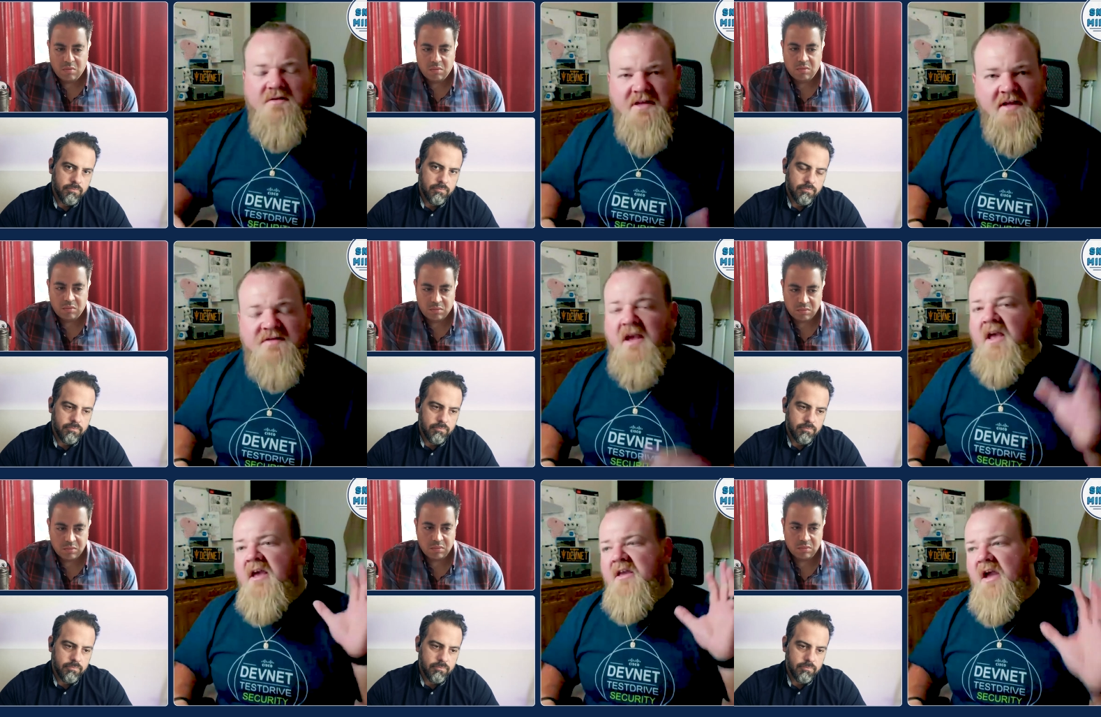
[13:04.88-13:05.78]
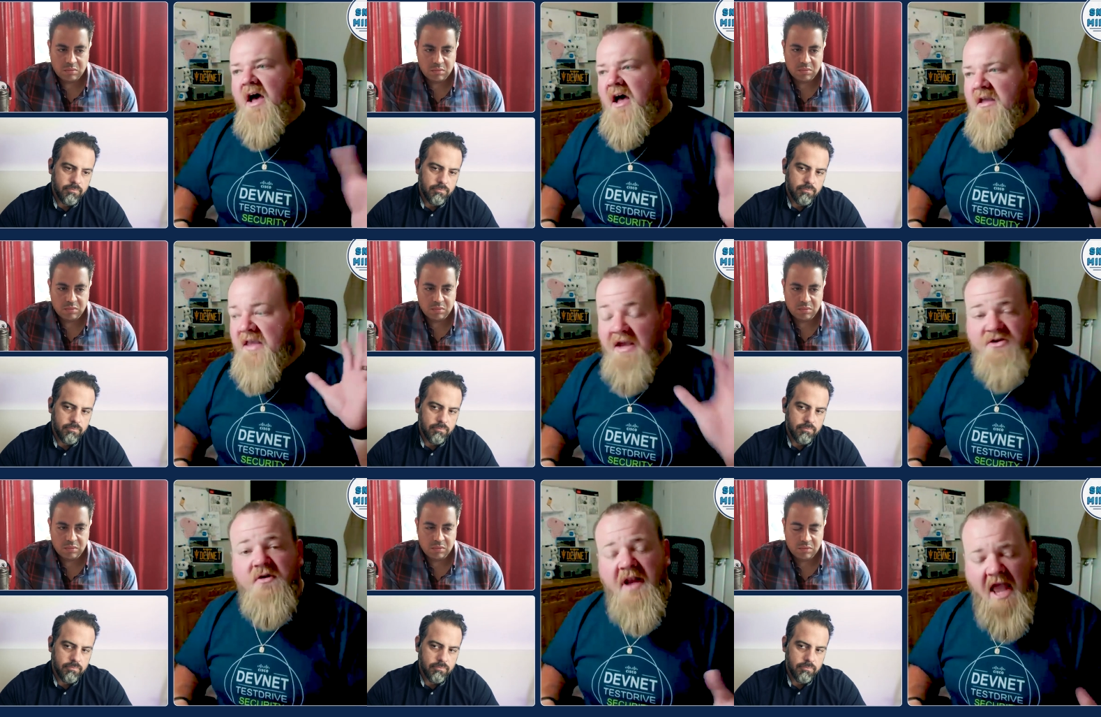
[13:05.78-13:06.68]
Speaker 1: lines. Uh, yes,
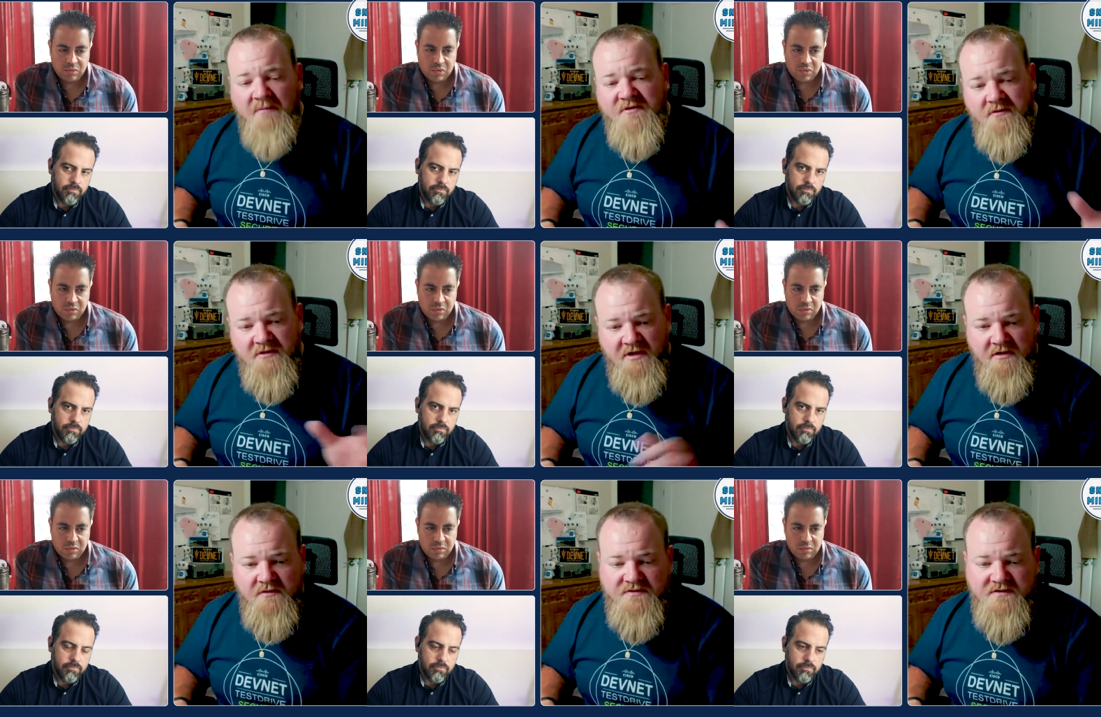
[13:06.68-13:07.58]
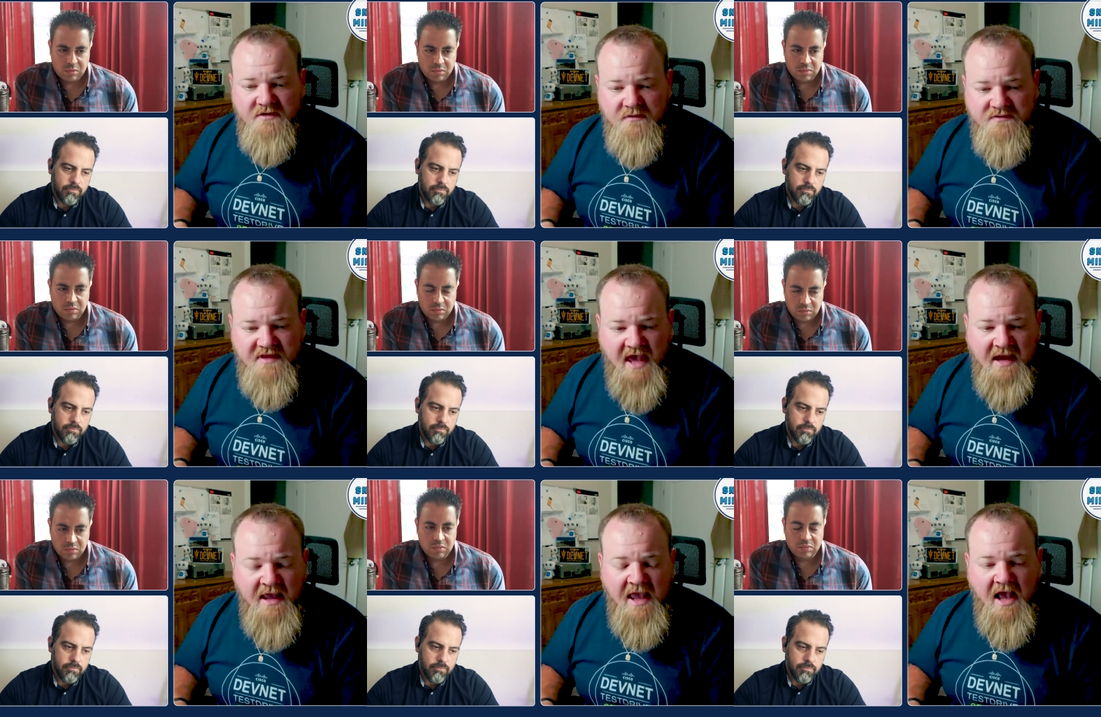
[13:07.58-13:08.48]
you can absolutely use use that.